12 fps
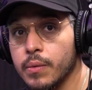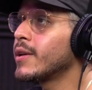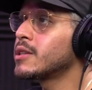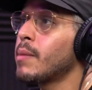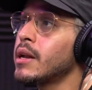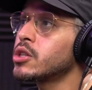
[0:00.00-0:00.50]
And
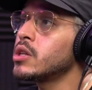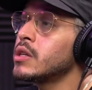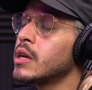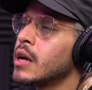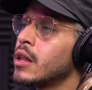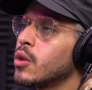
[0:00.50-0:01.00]
as
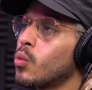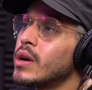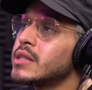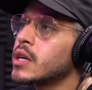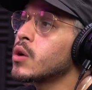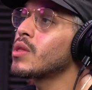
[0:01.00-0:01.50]
mentioned, the
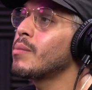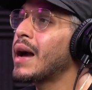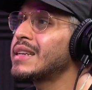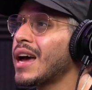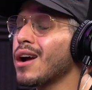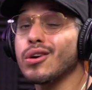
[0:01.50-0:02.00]
ones here with
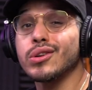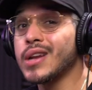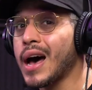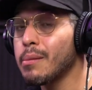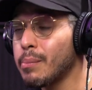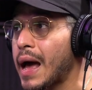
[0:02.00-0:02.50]
Mai Tai are
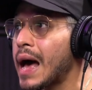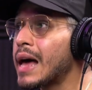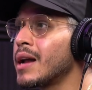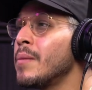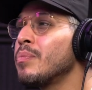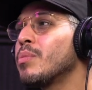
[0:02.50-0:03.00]
not
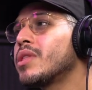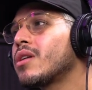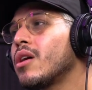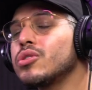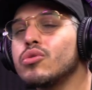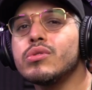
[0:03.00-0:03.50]
bad, but they're
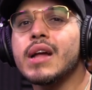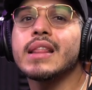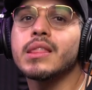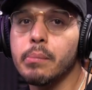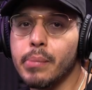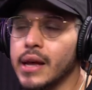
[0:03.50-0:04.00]
also
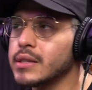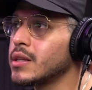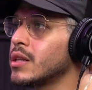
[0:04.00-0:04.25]
not the best.